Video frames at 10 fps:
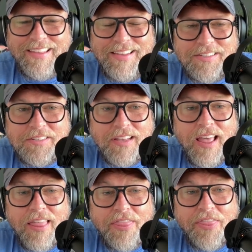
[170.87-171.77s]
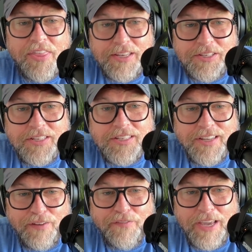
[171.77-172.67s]
this is
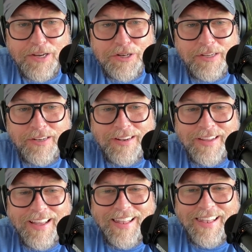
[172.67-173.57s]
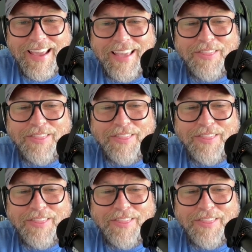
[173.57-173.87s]
innovation. Like